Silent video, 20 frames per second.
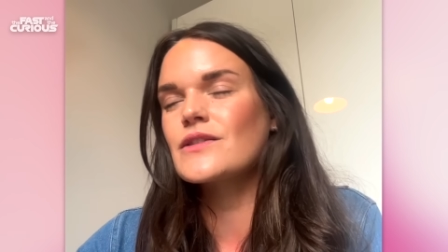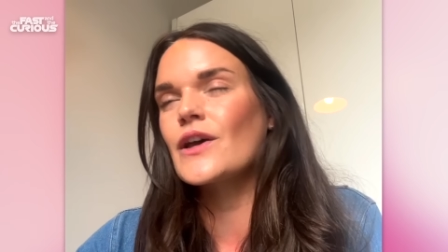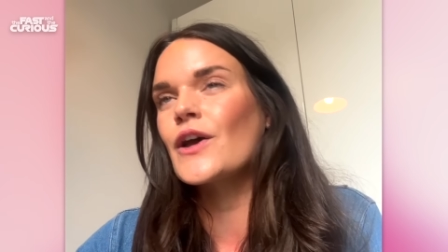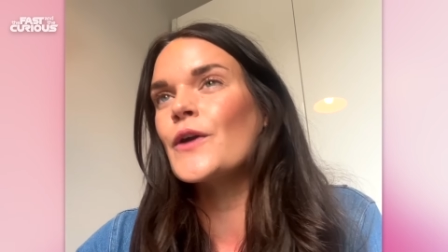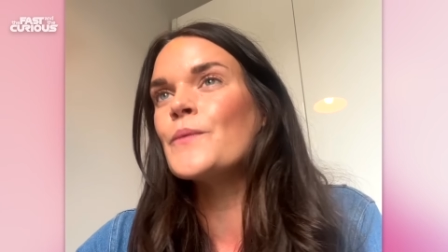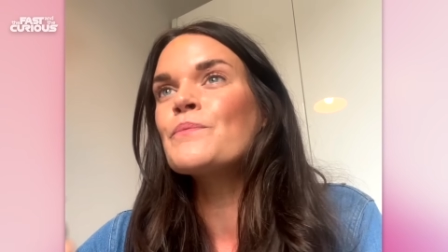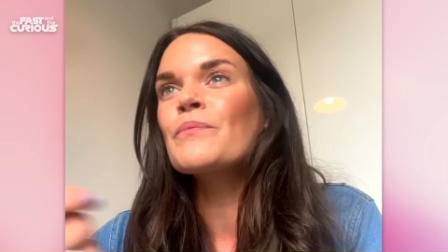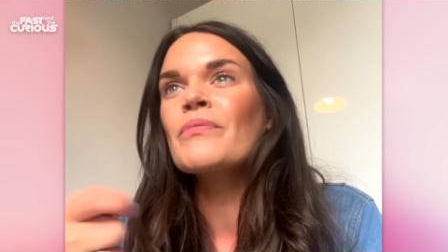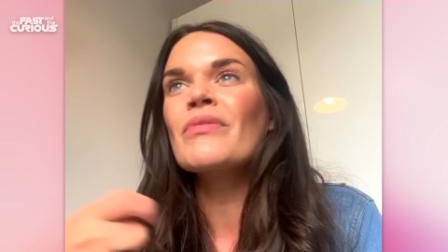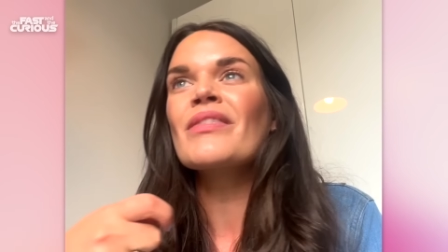
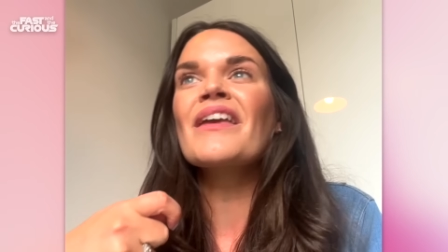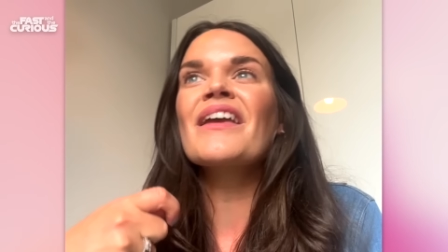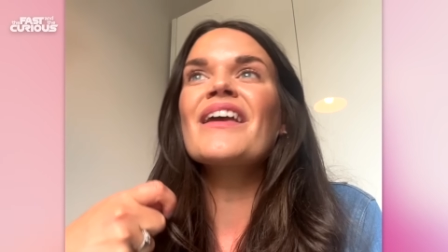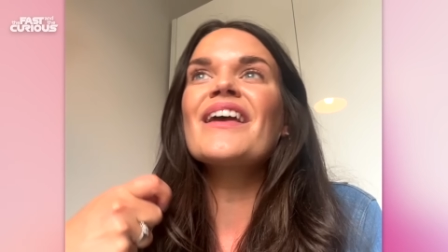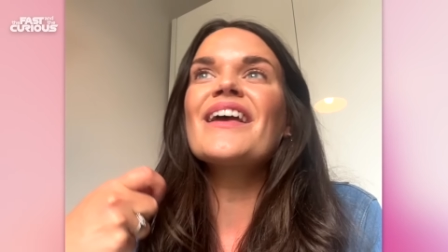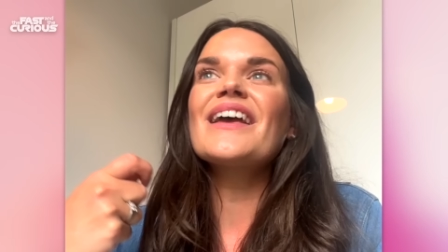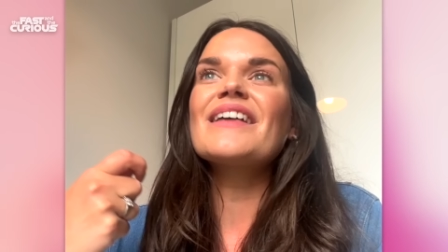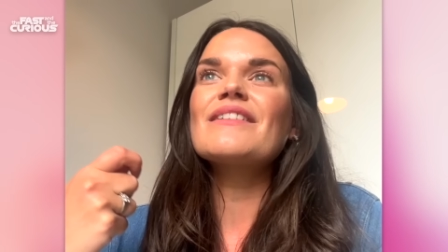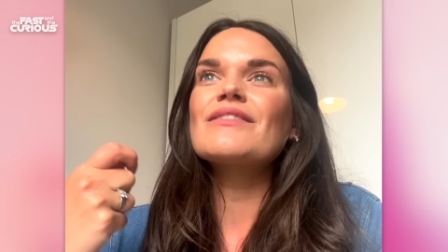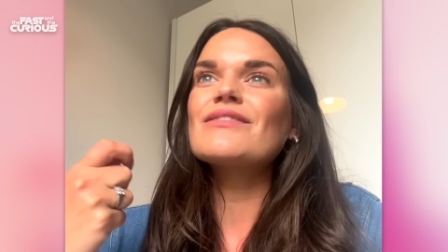So
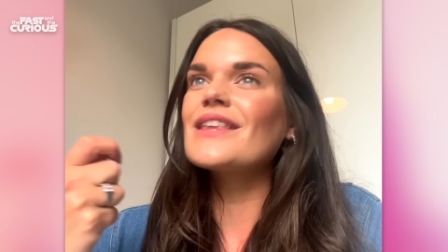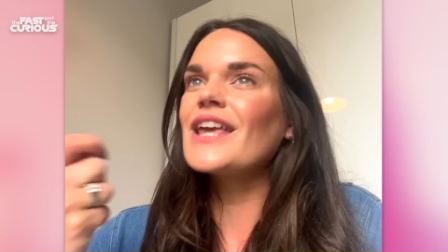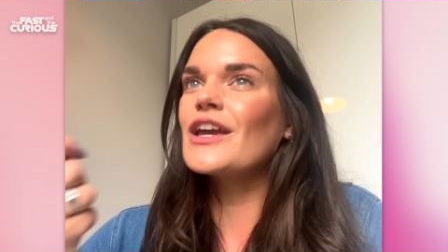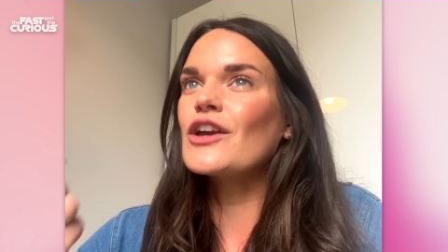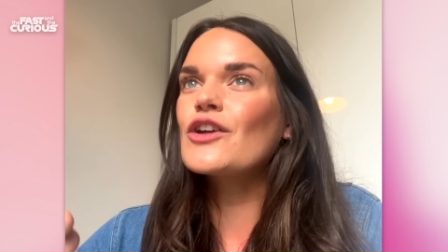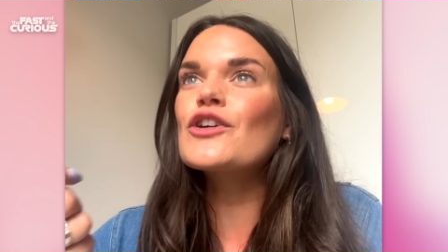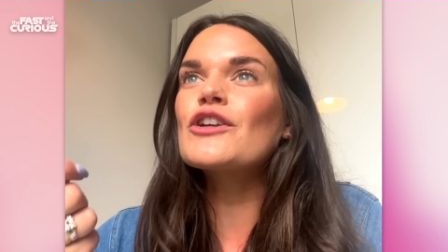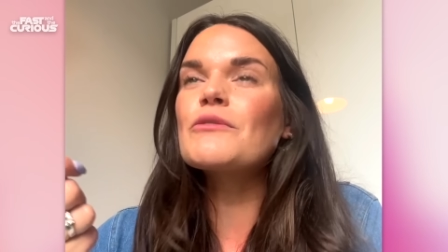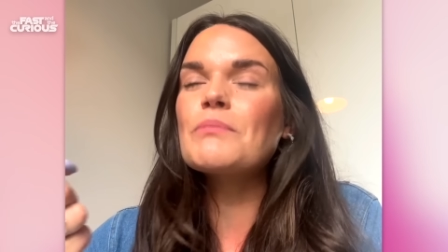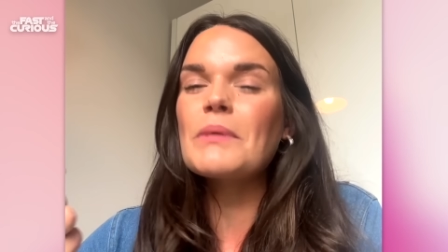
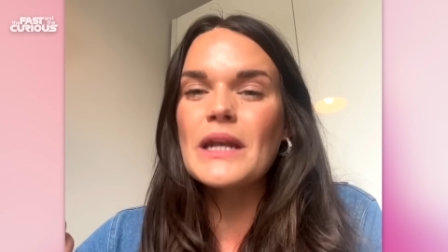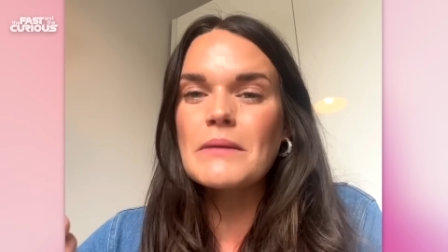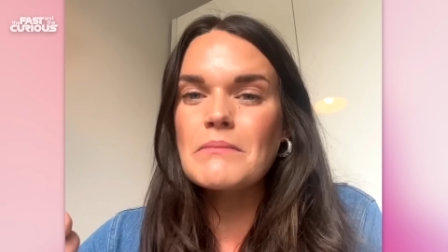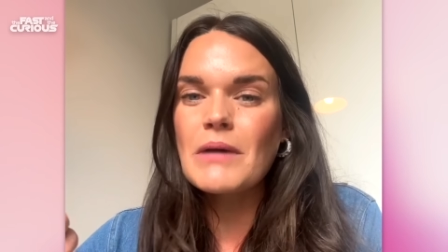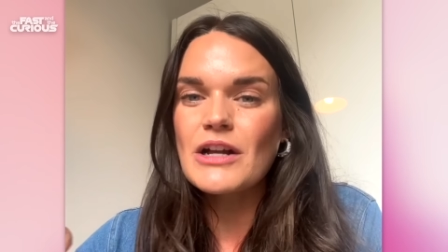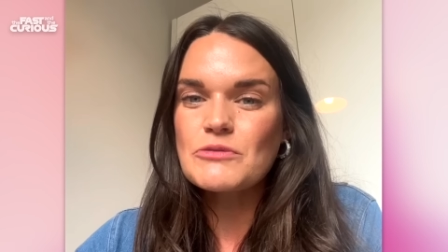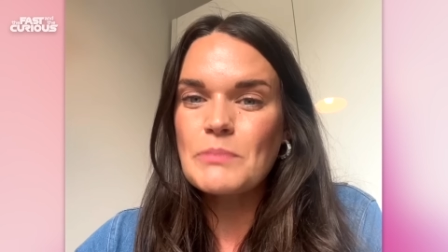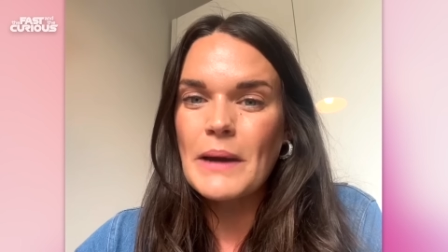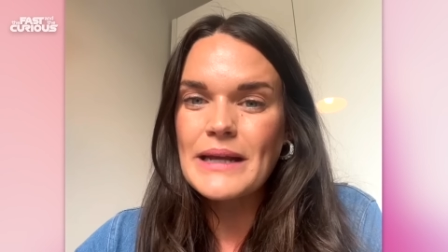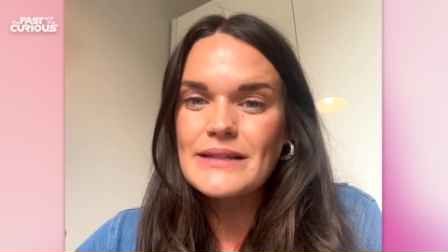it could have been a
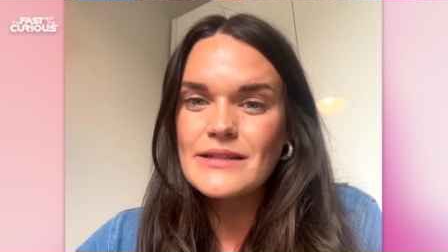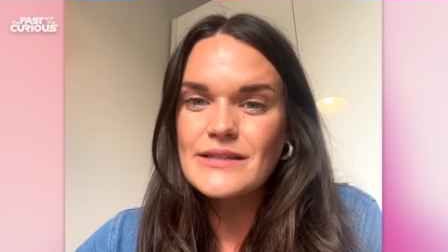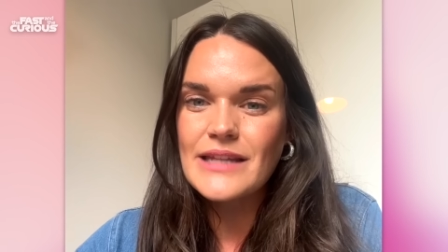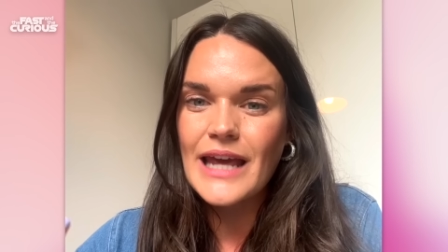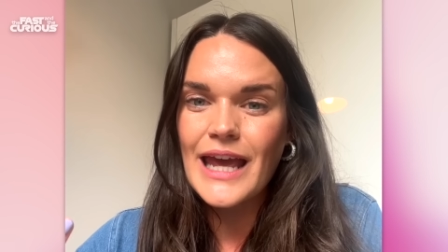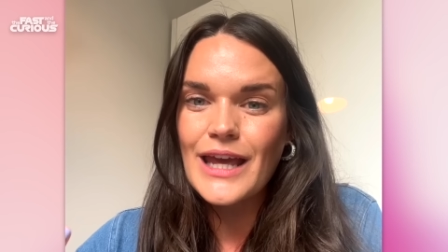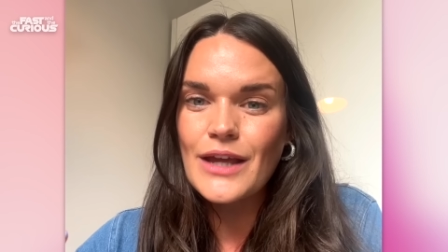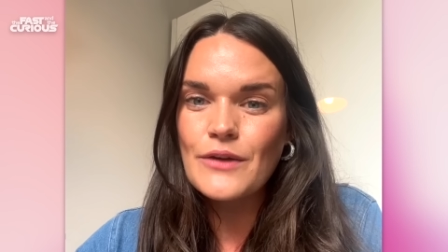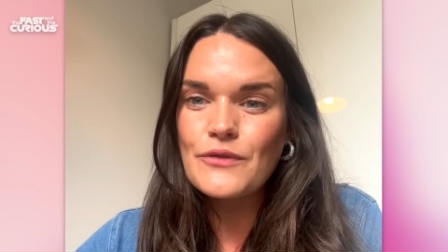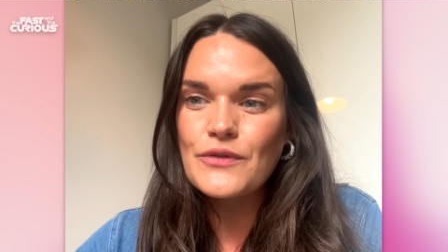much better
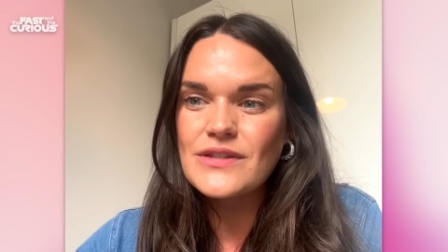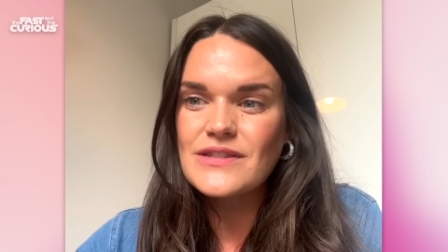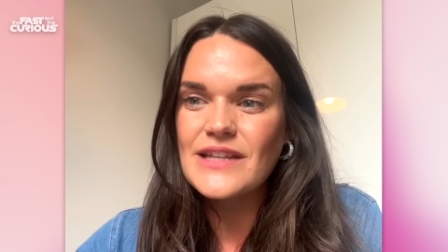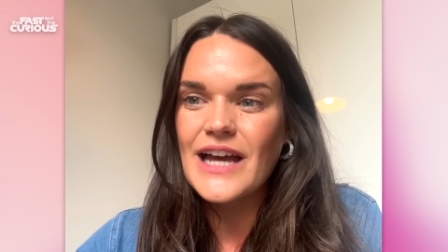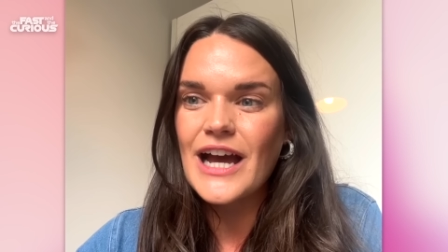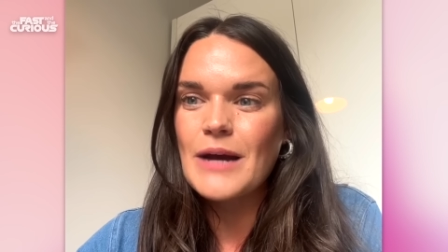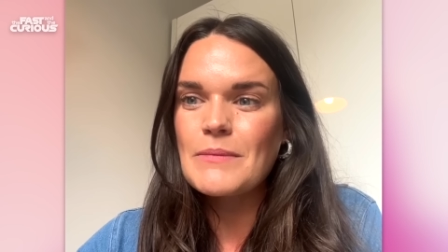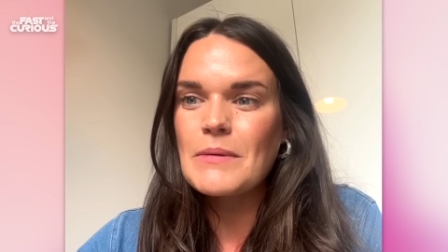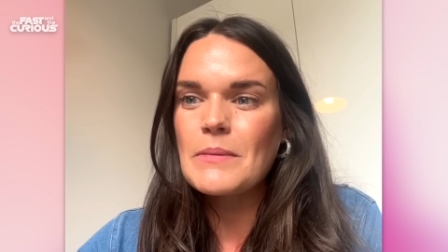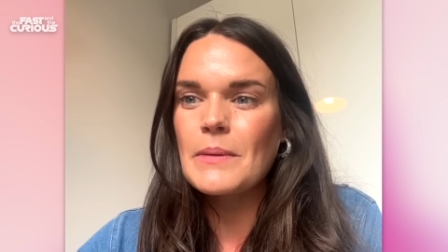day for
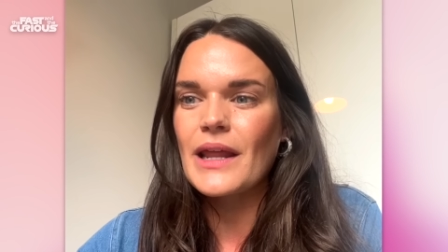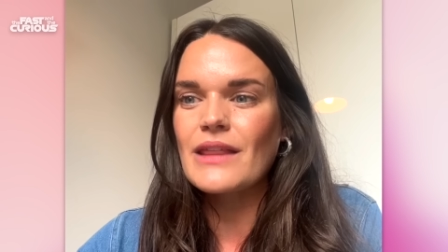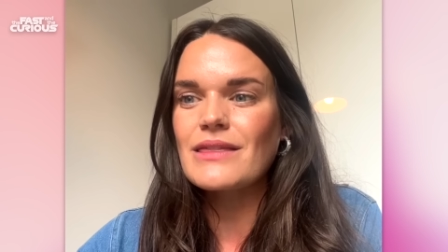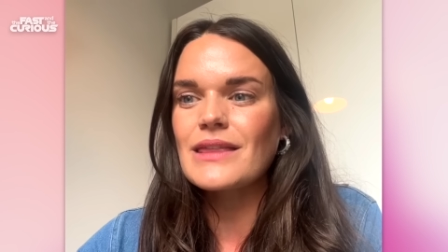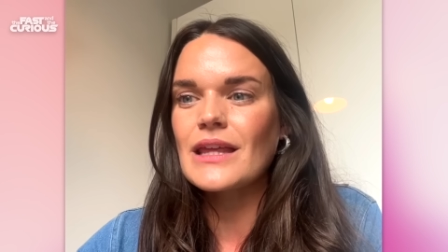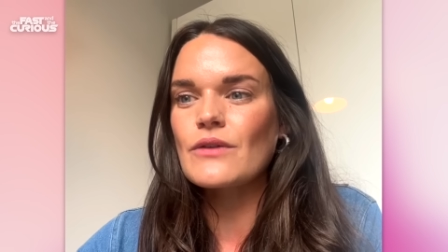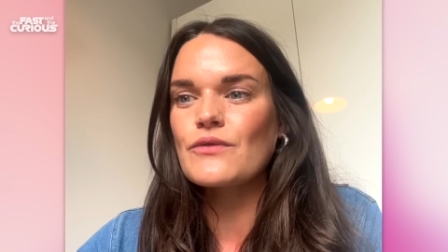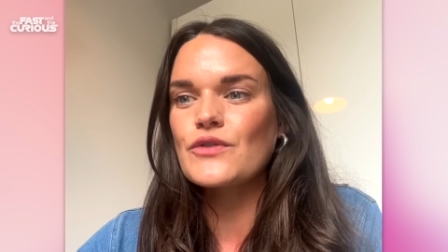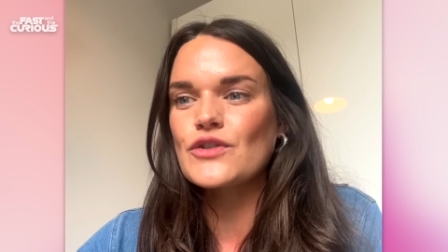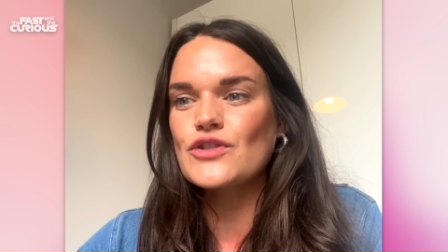Sauber, but I
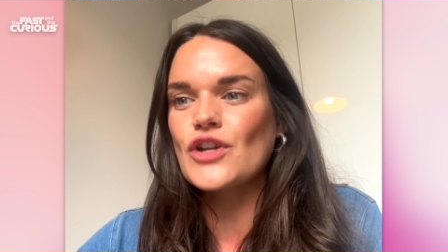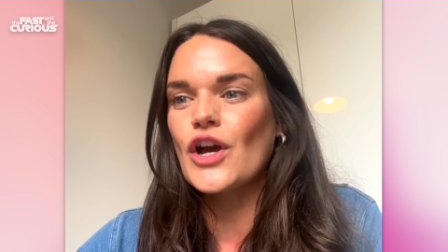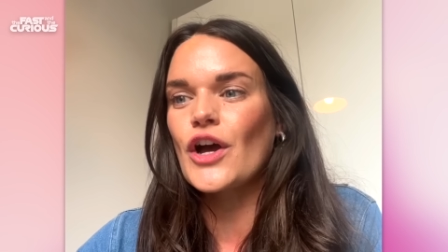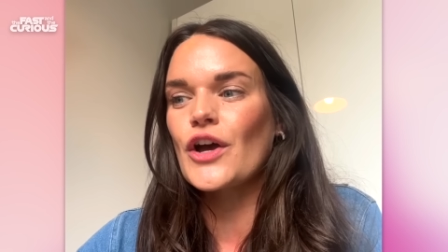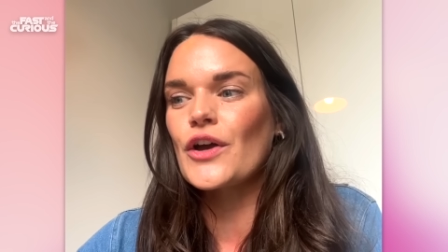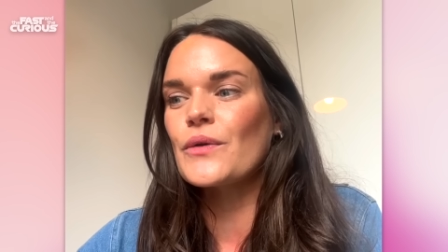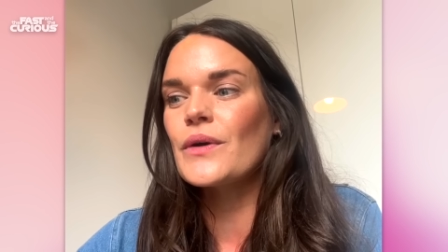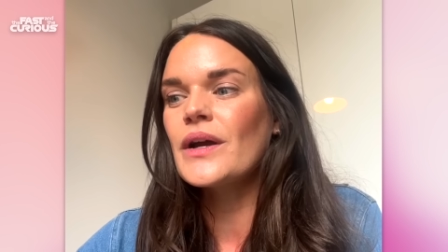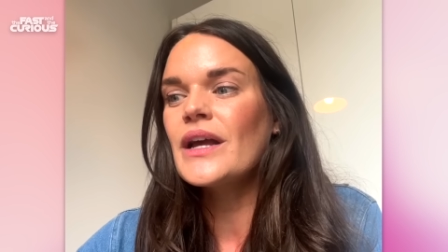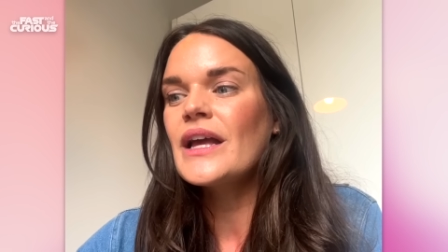think for
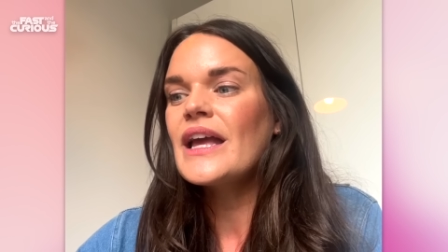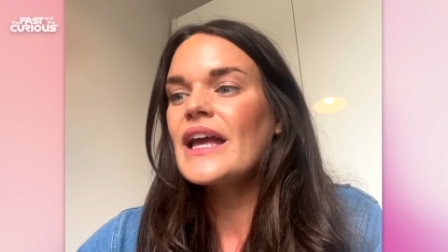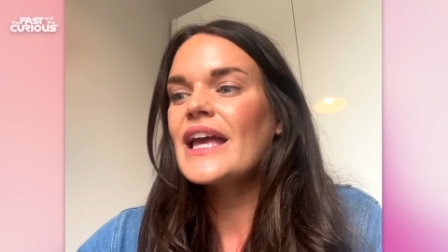Zhou,